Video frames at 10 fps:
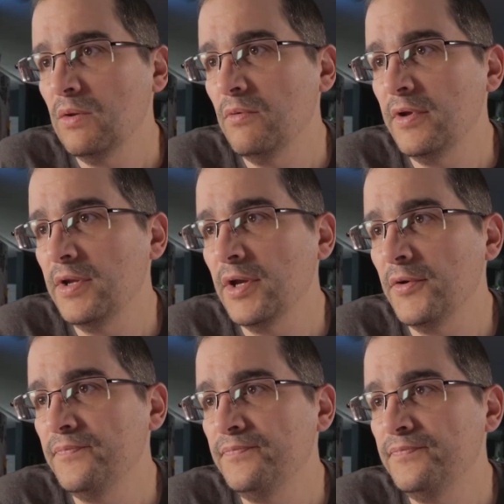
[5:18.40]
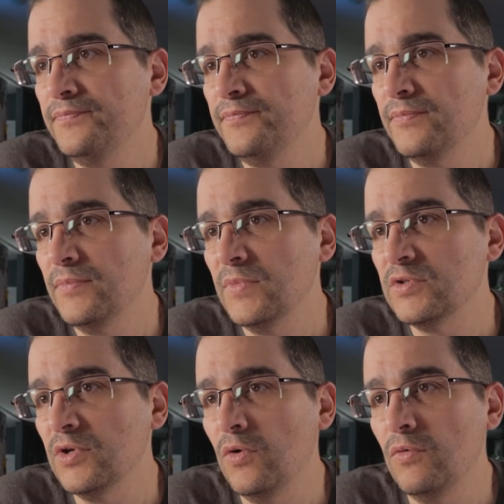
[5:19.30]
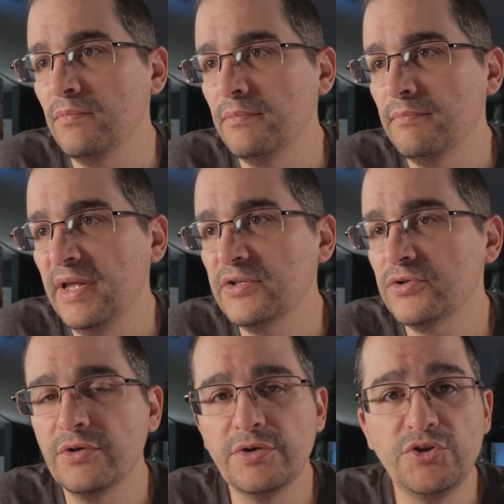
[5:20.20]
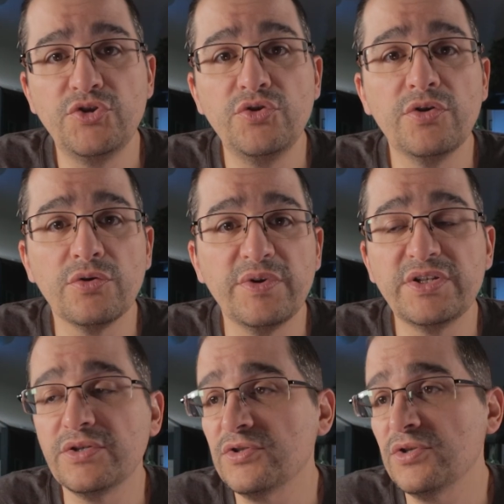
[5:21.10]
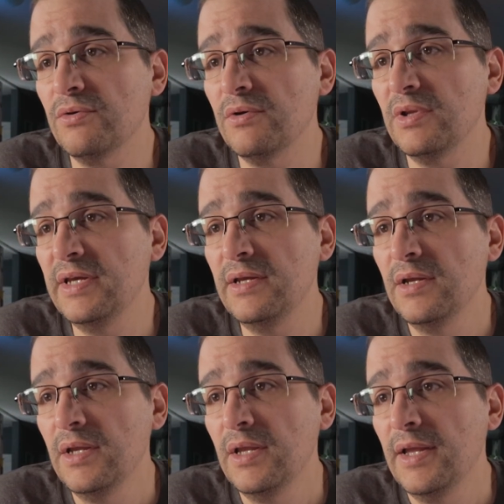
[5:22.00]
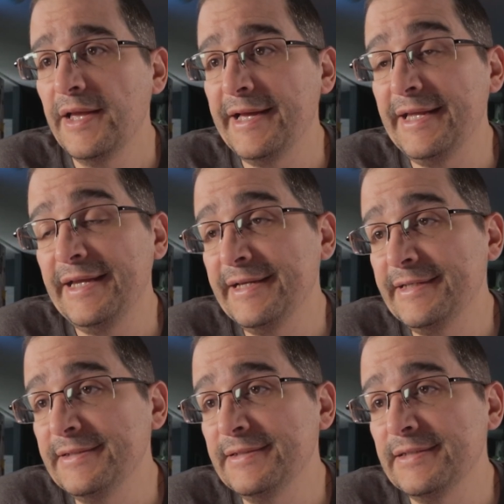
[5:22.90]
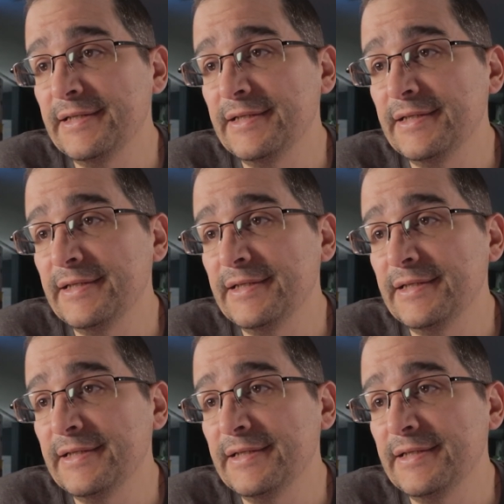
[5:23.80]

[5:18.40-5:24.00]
well, there you go. So make sure to do your research thoroughly and,